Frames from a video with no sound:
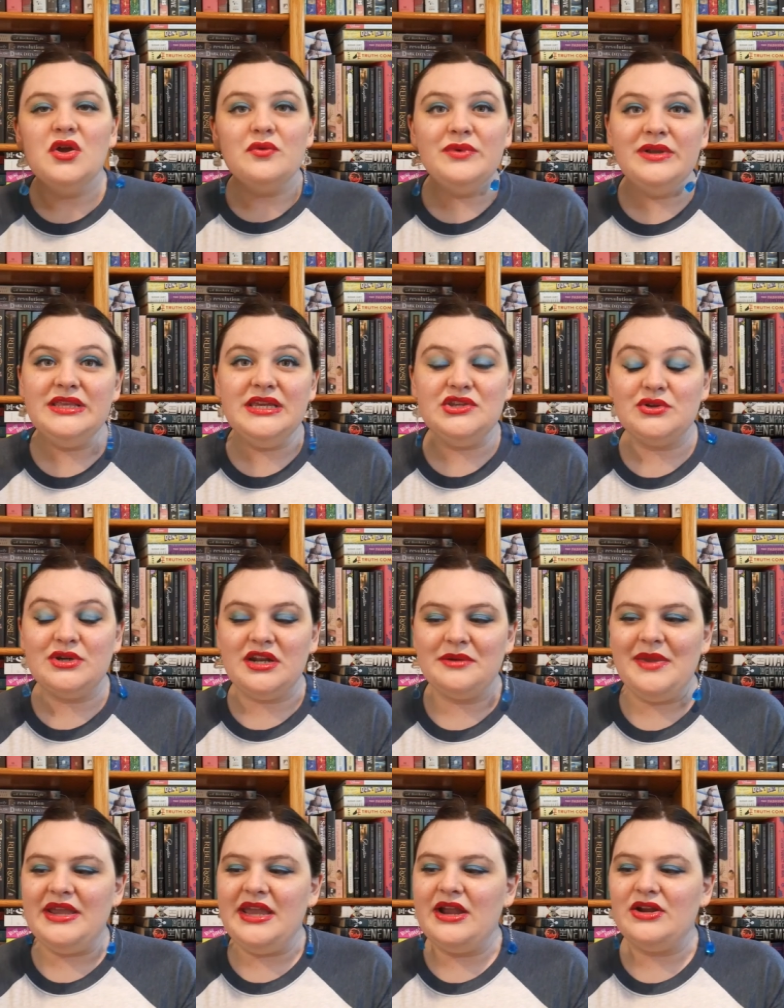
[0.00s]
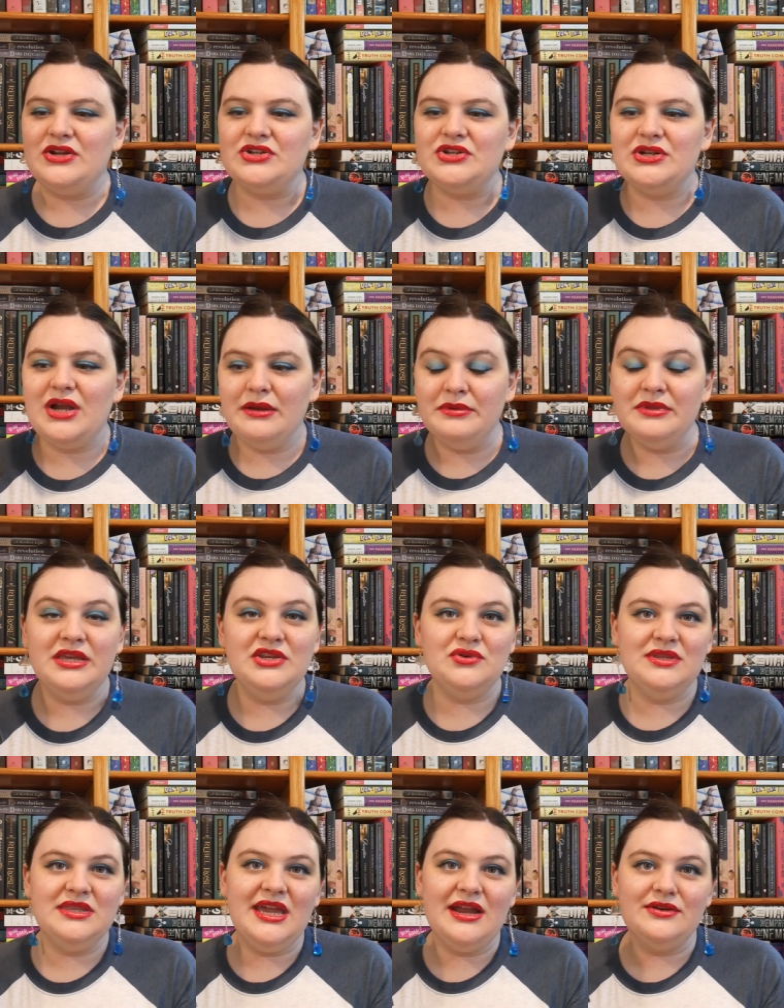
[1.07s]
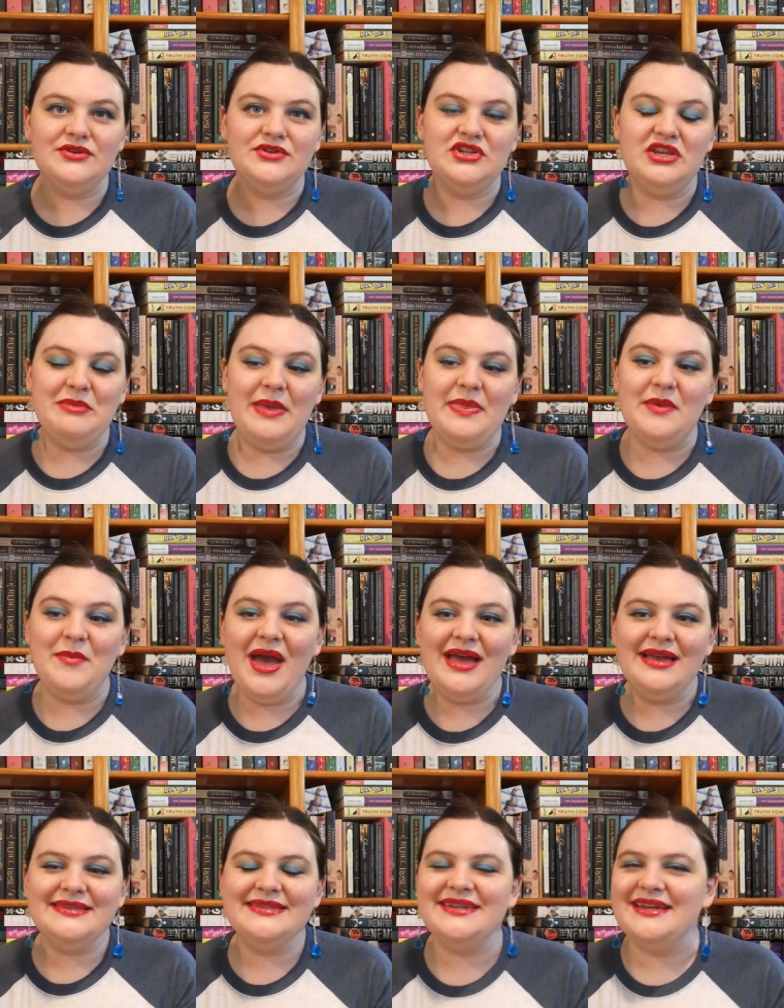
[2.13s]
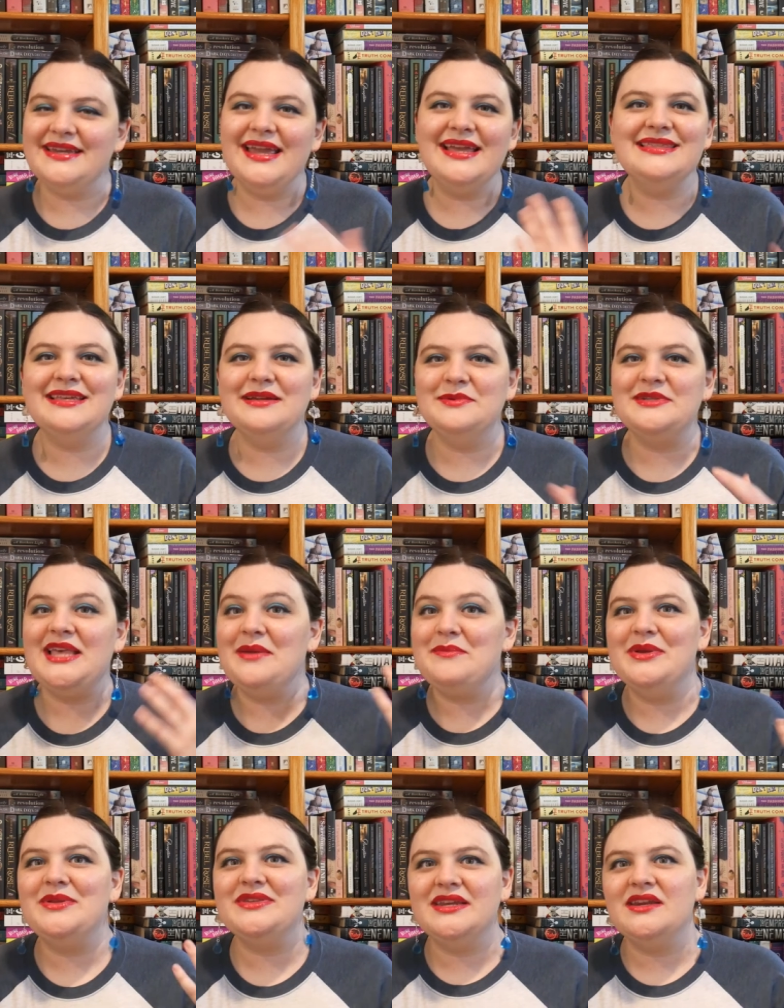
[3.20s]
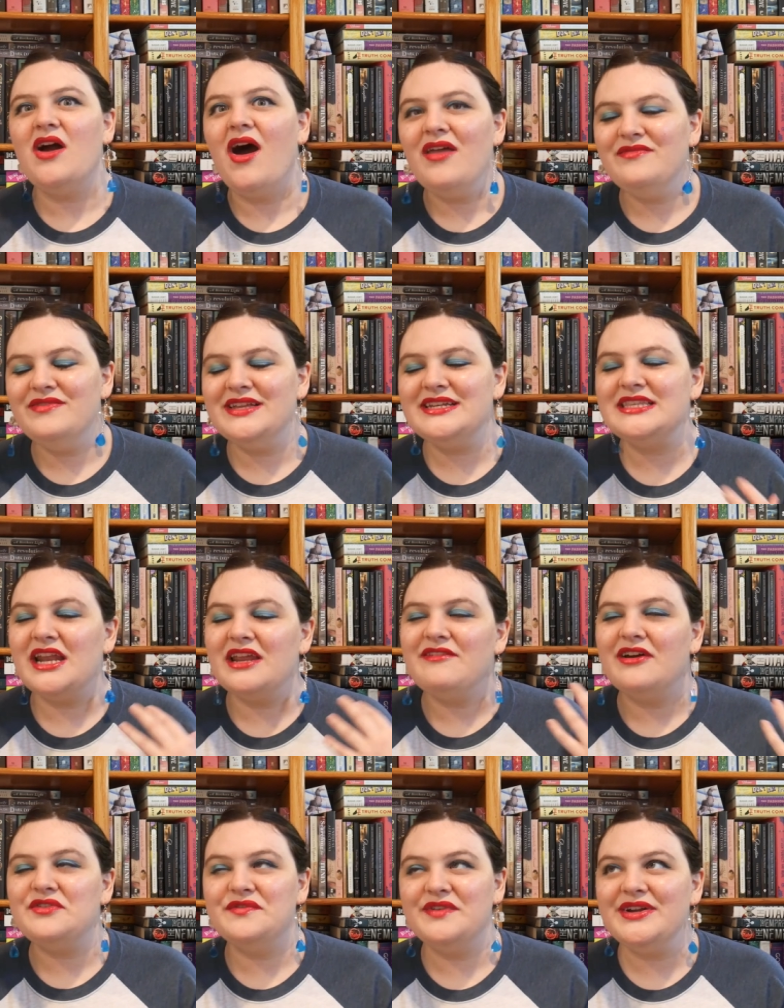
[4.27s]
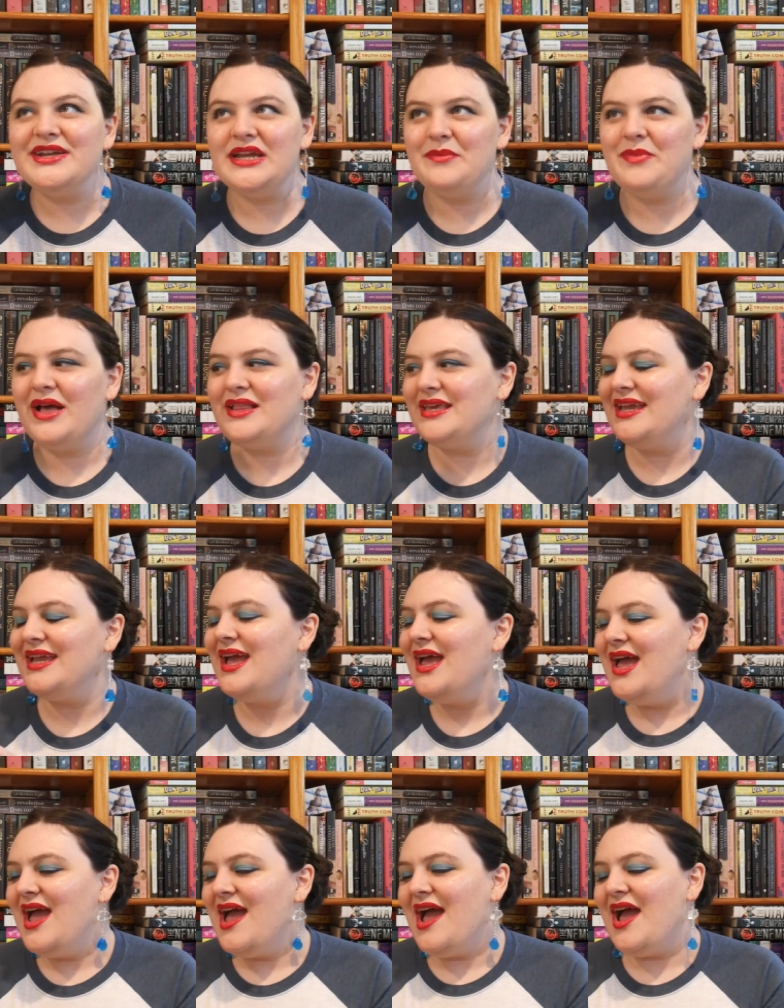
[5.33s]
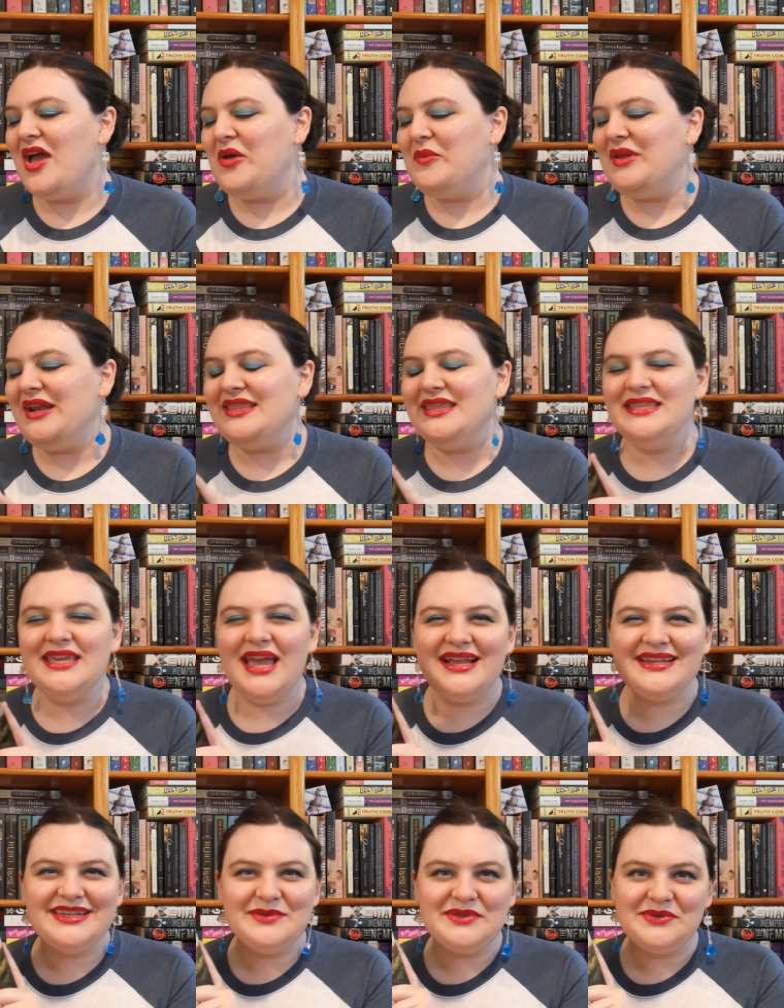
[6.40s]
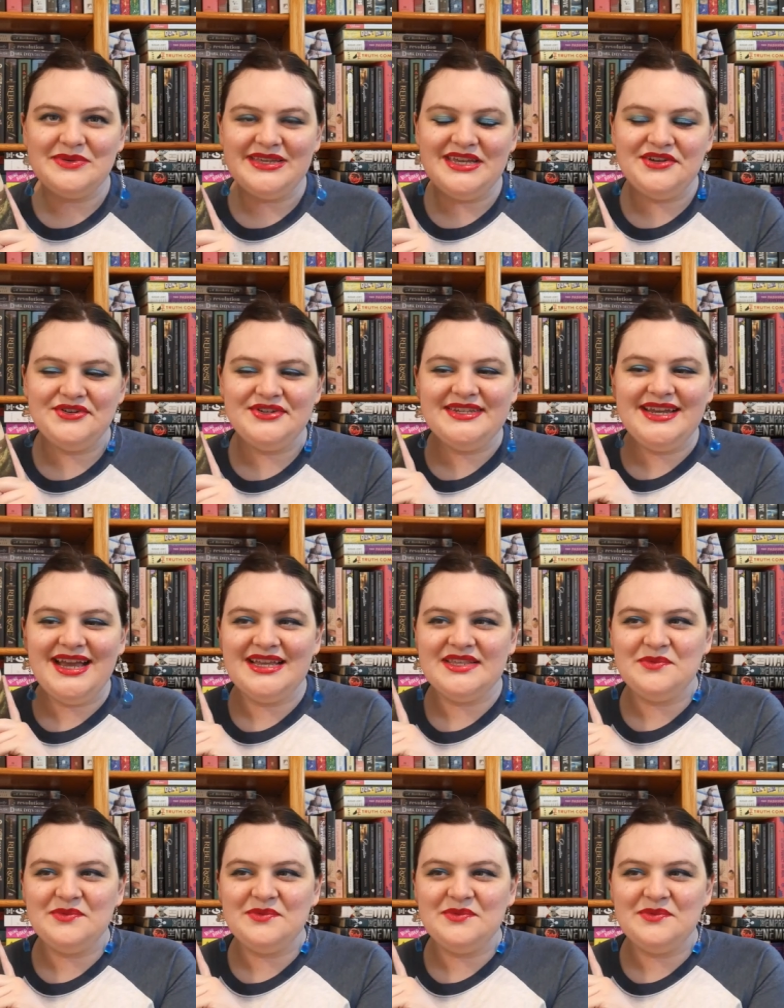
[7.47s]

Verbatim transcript: really enjoyed our main character. I really enjoyed the character she met in the past. Again, there was that built-in conflict that I found very compelling. Um, and I think the ending was really interesting as